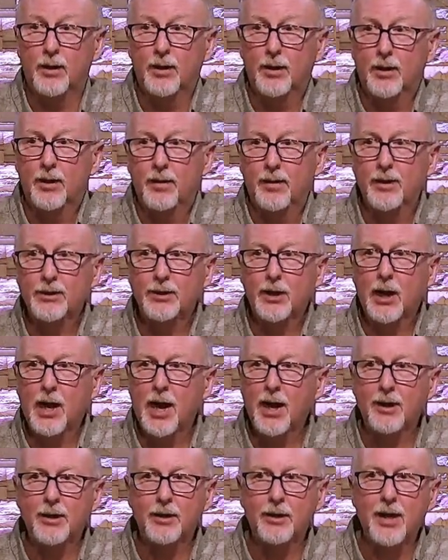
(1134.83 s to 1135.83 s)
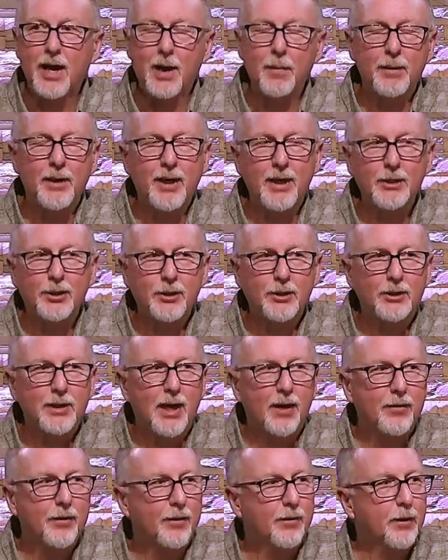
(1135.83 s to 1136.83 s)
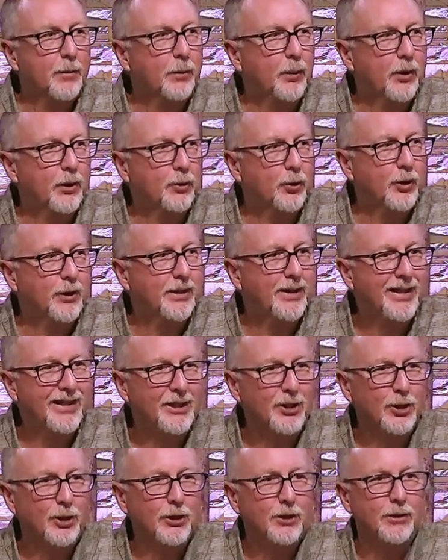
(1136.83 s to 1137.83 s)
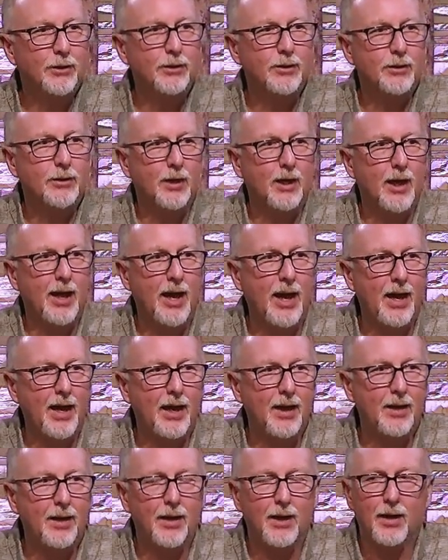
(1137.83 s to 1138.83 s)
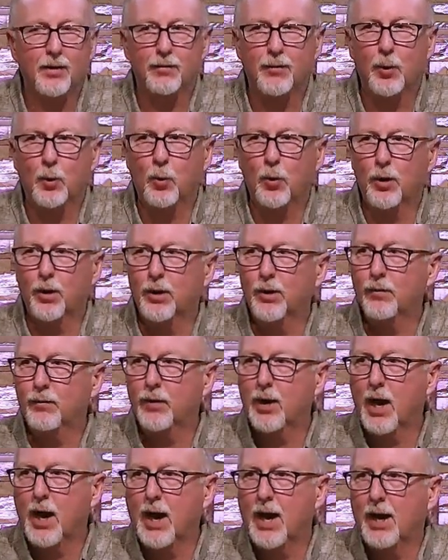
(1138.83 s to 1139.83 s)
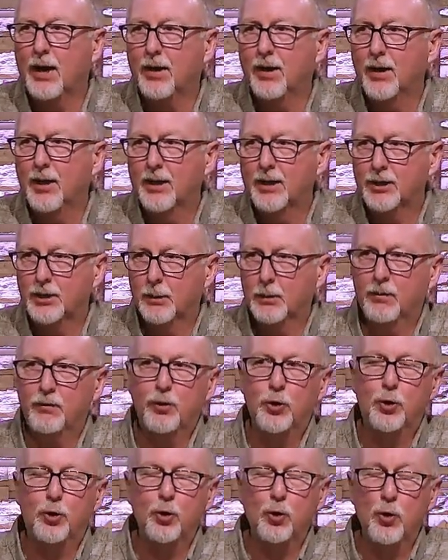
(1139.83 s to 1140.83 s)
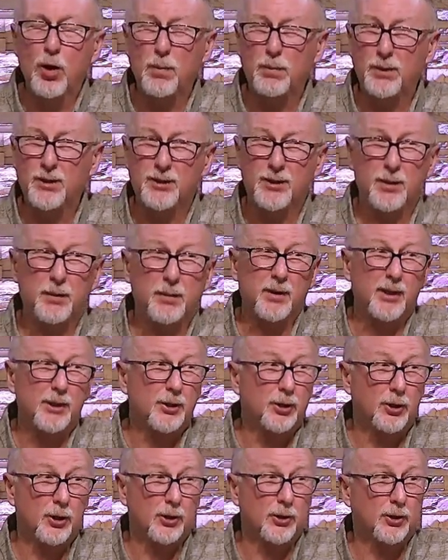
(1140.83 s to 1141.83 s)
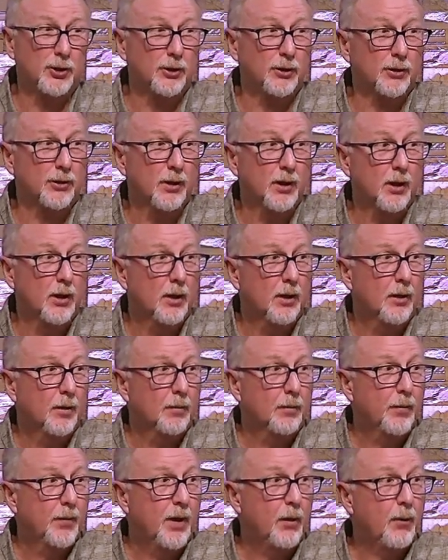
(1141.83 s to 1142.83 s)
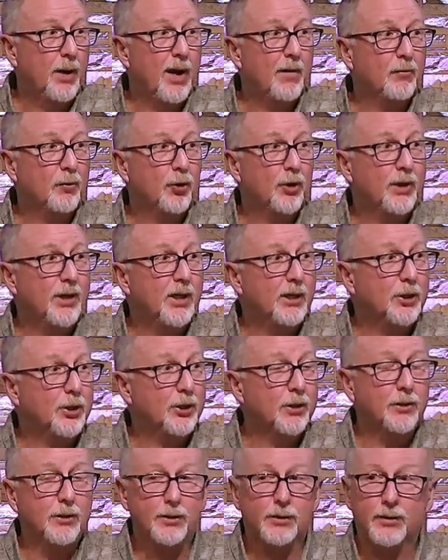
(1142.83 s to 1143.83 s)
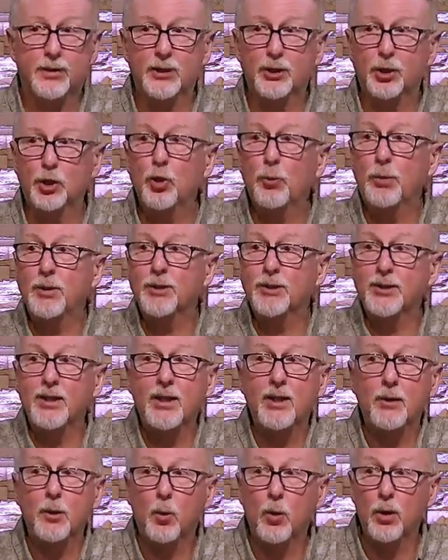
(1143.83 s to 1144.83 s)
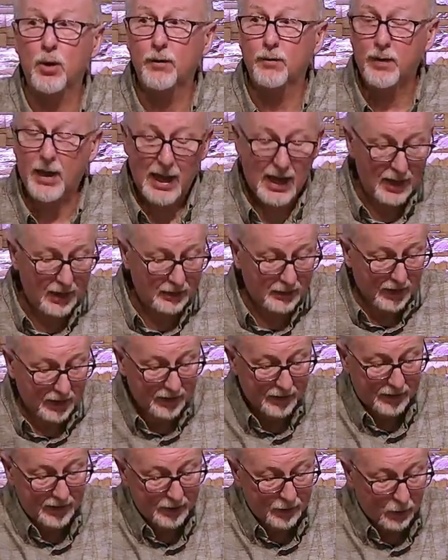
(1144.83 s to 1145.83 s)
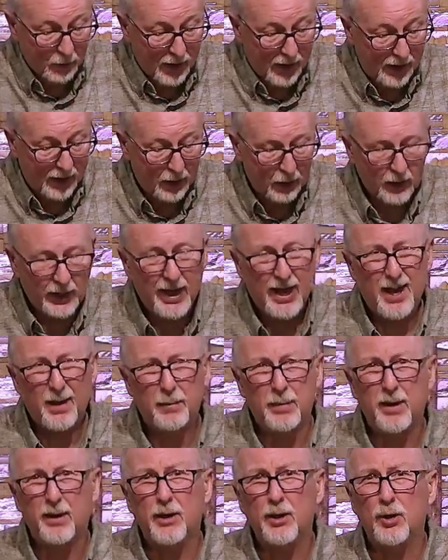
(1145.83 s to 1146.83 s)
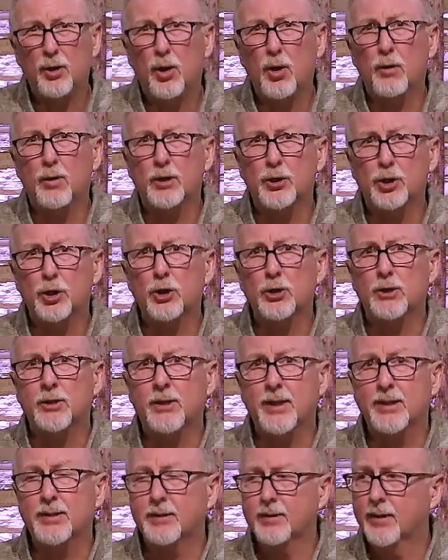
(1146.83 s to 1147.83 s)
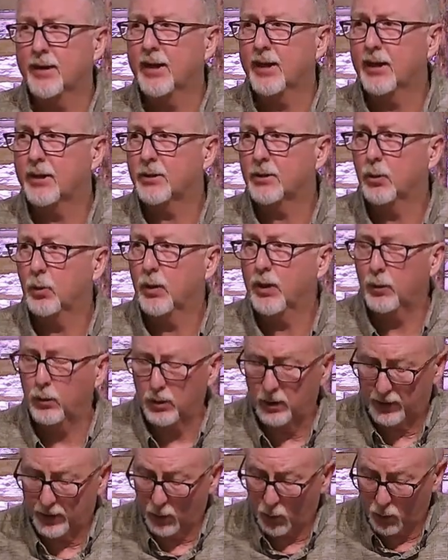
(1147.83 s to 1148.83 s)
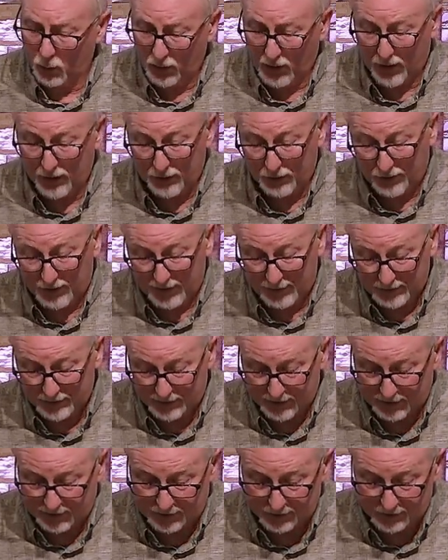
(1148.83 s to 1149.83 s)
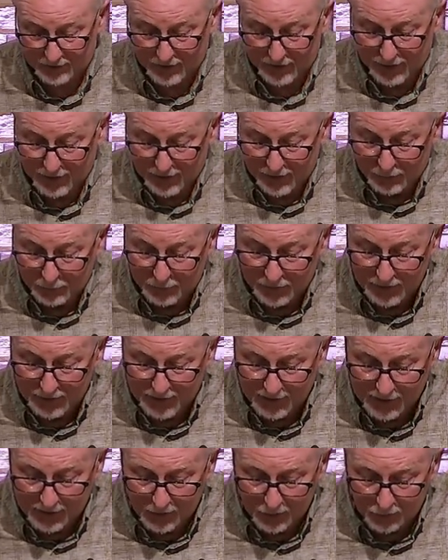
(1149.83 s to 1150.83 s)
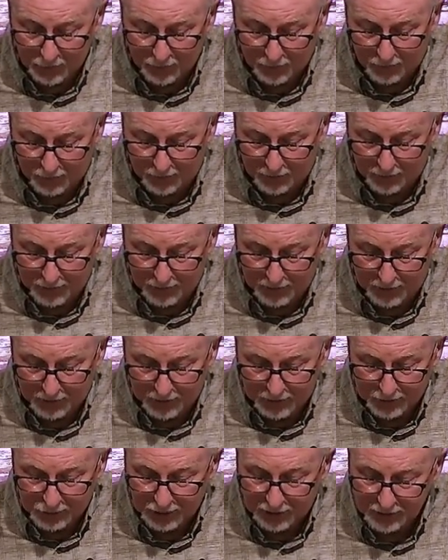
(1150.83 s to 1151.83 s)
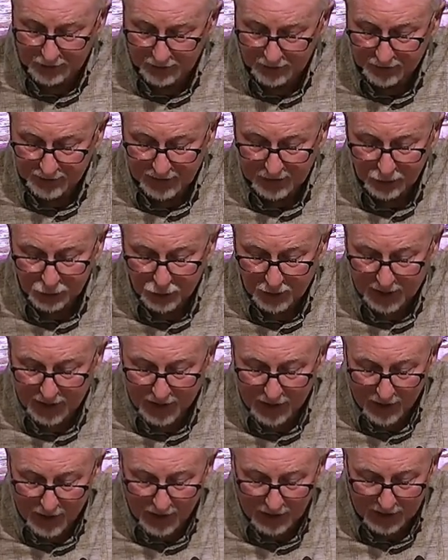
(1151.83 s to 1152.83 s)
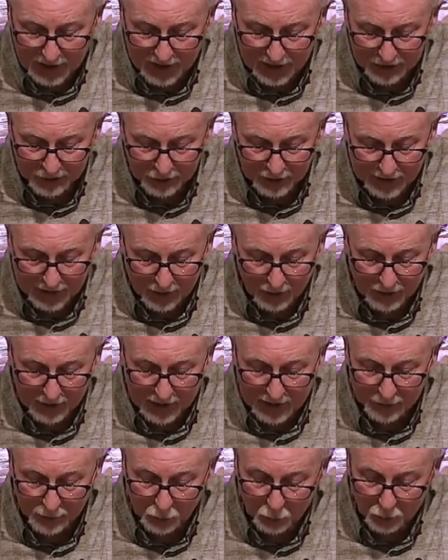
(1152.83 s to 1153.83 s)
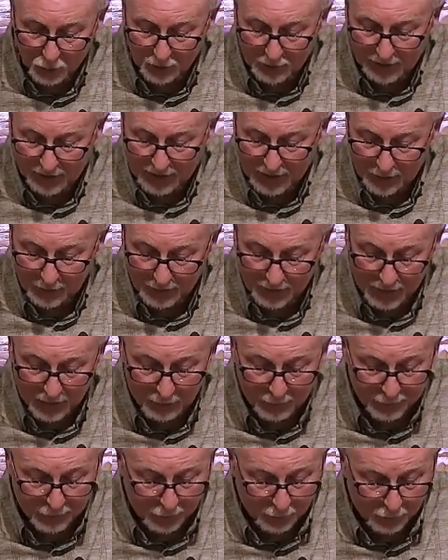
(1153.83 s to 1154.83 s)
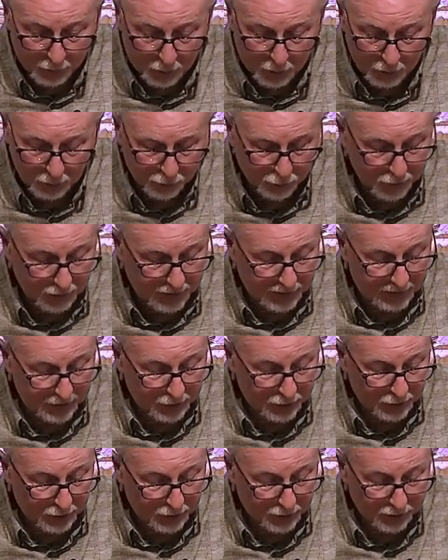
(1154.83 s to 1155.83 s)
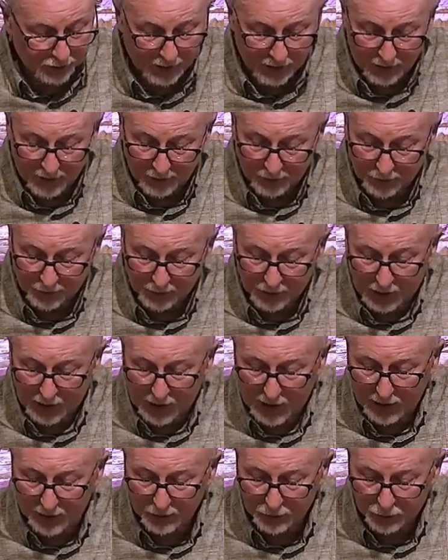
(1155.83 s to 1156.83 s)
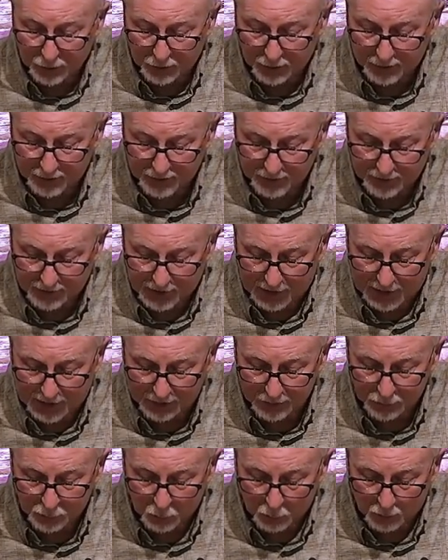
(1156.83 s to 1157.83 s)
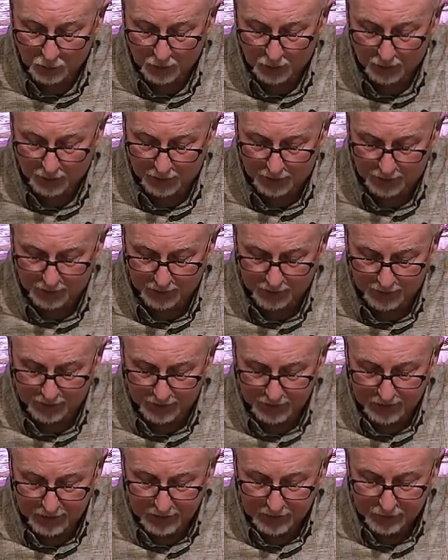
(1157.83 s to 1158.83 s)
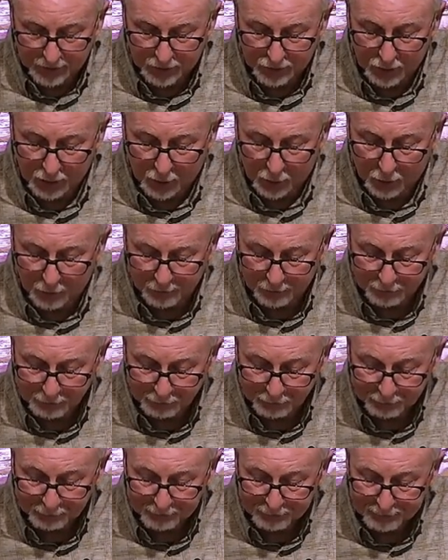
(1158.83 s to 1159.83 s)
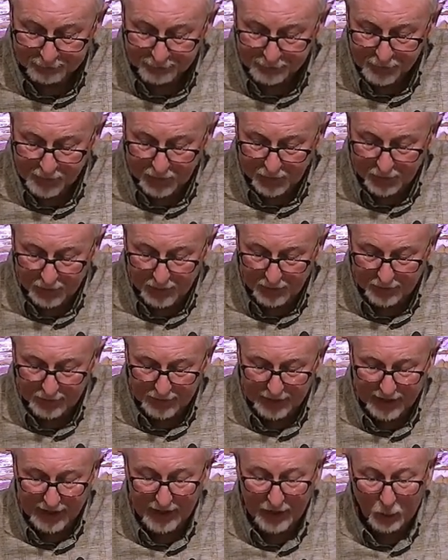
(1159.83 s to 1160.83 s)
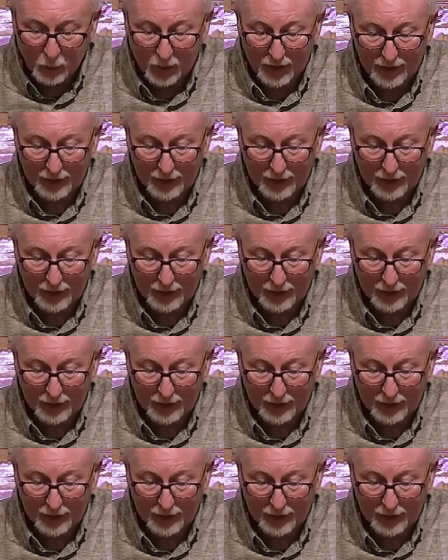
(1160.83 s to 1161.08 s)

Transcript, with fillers: There's a lot of denominations out there that put traditions ahead of the word of God. Some of you grew up in some of churches. They would have traditions that superseded the word of God. It's like it says it right here. Yeah, but you know, the church says this, and we really hold on to these things. Be careful. Jesus says you cannot cancel out God's word by coming up with your own traditions that are contrary to God's word. So, anyway,